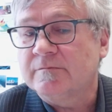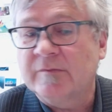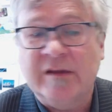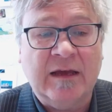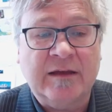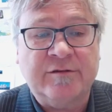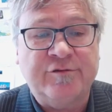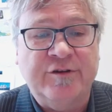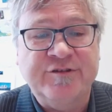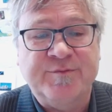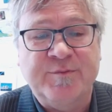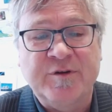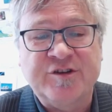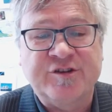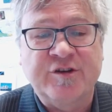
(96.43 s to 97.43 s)
like
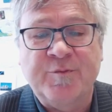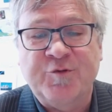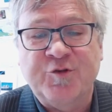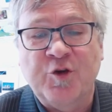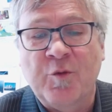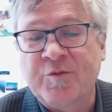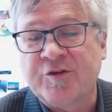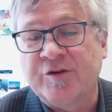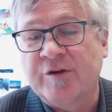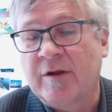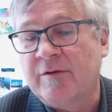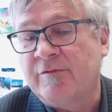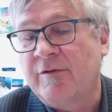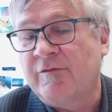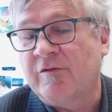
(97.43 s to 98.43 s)
transmission, absorption,
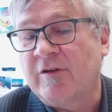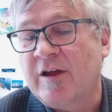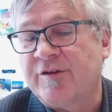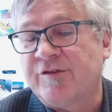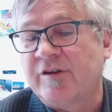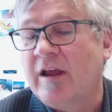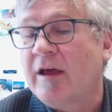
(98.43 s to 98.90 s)
and reflection,